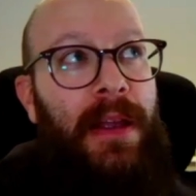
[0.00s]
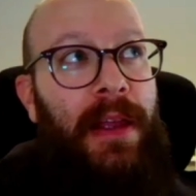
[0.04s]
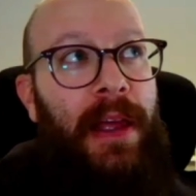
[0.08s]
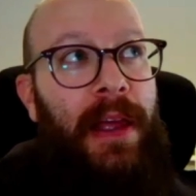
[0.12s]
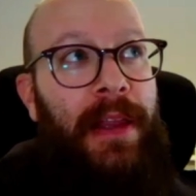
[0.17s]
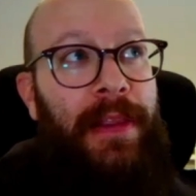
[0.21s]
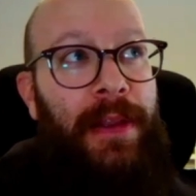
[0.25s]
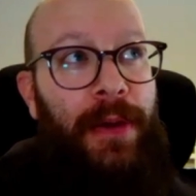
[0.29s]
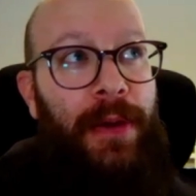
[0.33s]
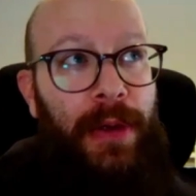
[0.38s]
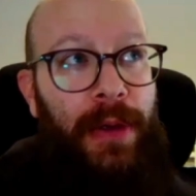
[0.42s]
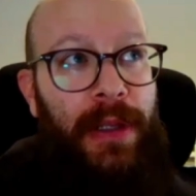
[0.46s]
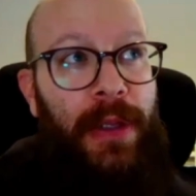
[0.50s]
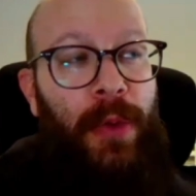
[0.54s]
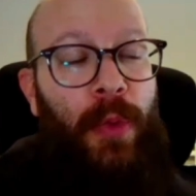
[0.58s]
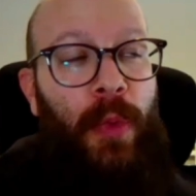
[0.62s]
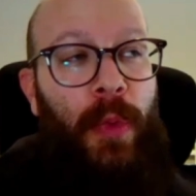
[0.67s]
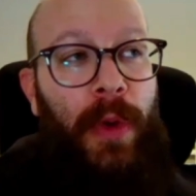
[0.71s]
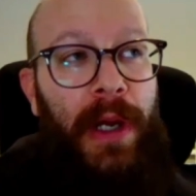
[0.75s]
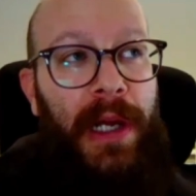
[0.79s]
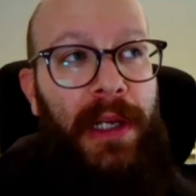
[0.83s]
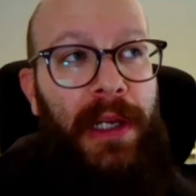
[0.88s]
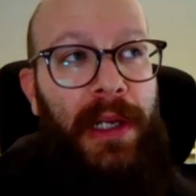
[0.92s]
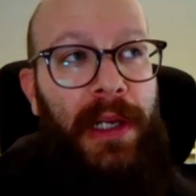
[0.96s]
And the
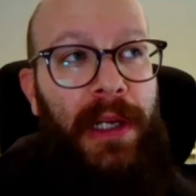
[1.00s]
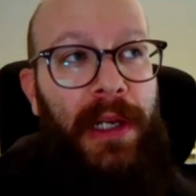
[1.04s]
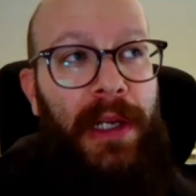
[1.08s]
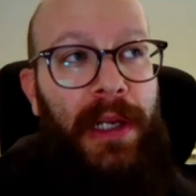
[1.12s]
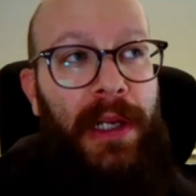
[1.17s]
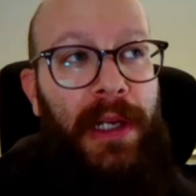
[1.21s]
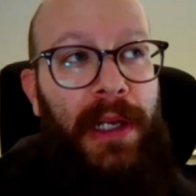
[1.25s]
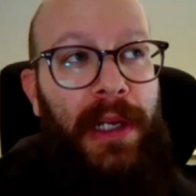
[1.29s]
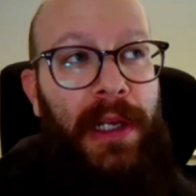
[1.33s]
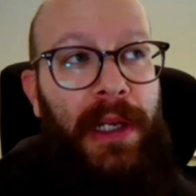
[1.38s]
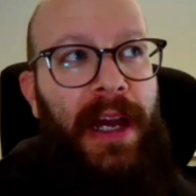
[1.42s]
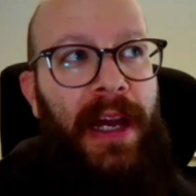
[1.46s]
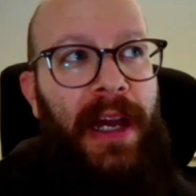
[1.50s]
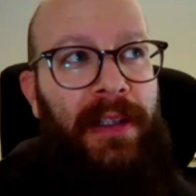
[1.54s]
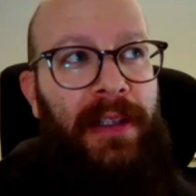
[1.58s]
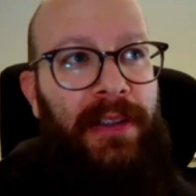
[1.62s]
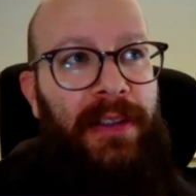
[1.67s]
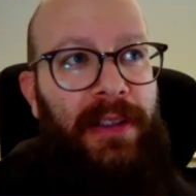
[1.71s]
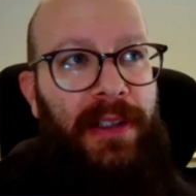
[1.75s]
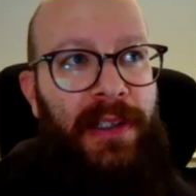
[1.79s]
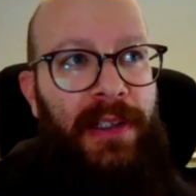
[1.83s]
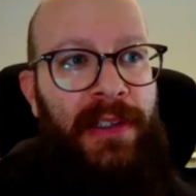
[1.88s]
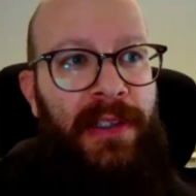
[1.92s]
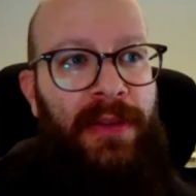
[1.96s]
way to do
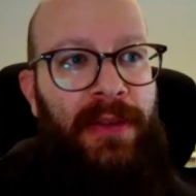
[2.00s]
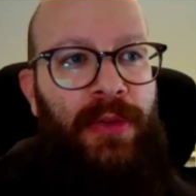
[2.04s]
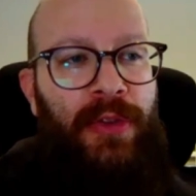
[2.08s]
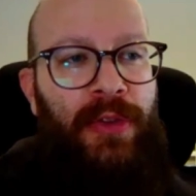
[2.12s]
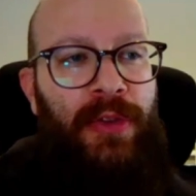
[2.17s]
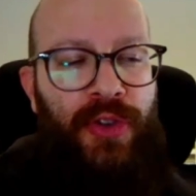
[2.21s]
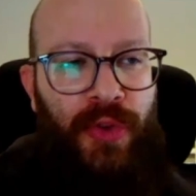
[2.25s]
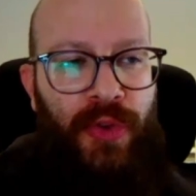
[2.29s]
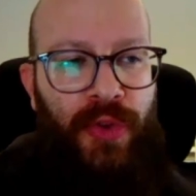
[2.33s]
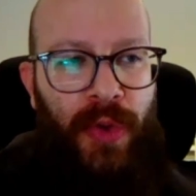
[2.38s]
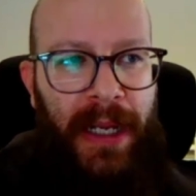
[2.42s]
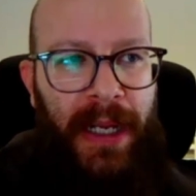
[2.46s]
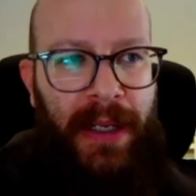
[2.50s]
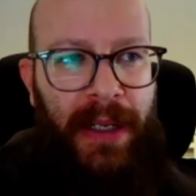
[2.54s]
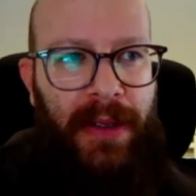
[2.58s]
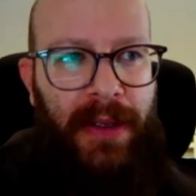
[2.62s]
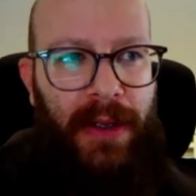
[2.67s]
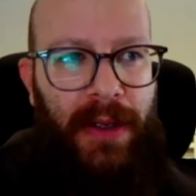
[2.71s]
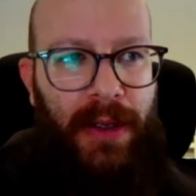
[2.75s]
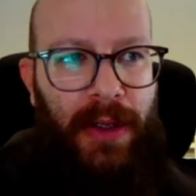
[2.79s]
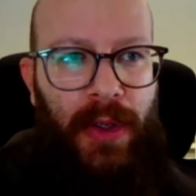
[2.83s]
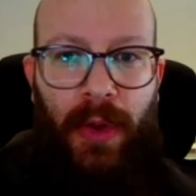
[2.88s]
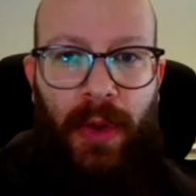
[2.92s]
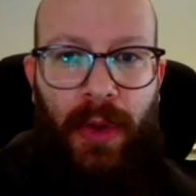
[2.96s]
that is to track
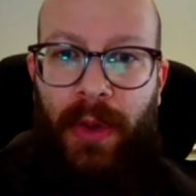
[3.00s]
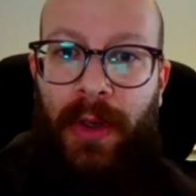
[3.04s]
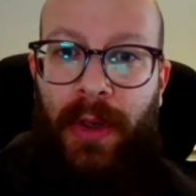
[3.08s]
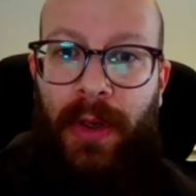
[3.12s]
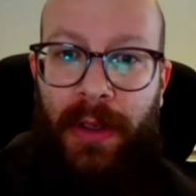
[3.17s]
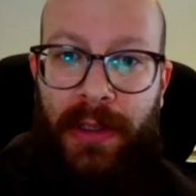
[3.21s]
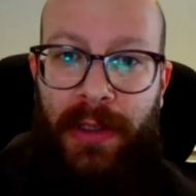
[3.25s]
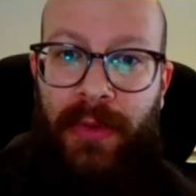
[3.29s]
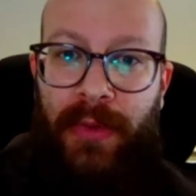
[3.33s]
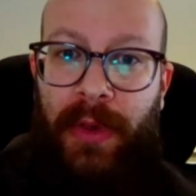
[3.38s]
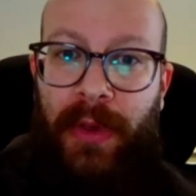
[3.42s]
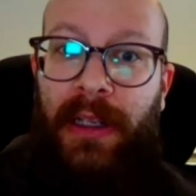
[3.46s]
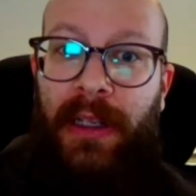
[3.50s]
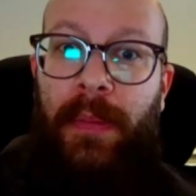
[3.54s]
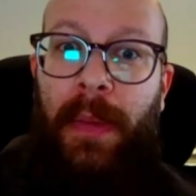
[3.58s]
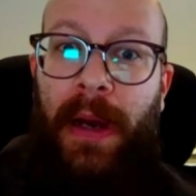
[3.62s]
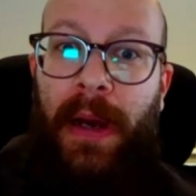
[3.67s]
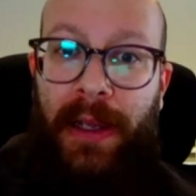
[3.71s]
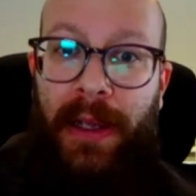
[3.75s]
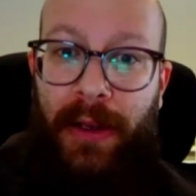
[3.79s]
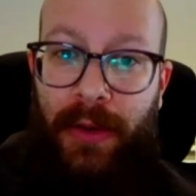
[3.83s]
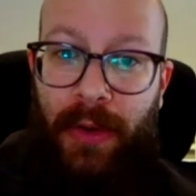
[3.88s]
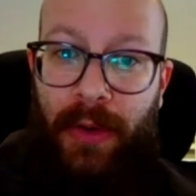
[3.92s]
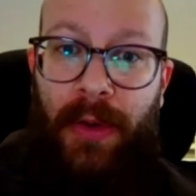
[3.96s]
your loss rate
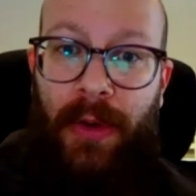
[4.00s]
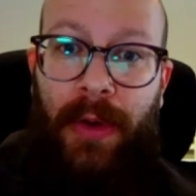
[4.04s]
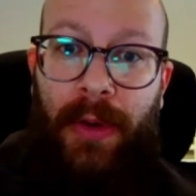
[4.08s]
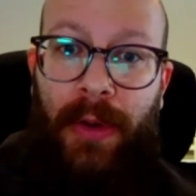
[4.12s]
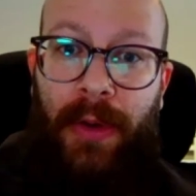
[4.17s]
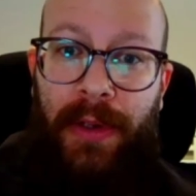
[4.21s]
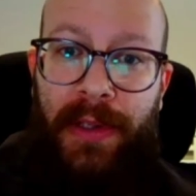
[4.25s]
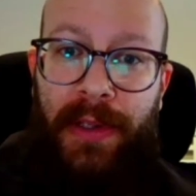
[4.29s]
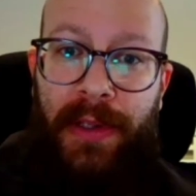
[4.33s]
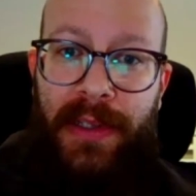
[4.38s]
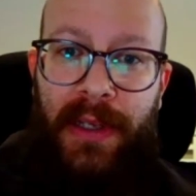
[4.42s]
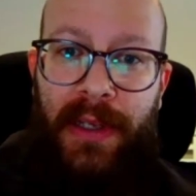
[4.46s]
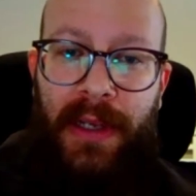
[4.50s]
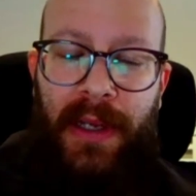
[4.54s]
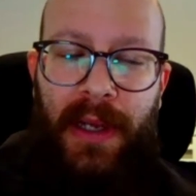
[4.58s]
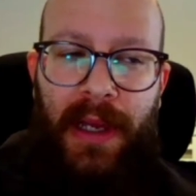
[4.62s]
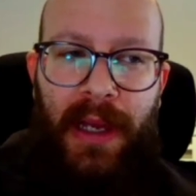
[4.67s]
by cohorts.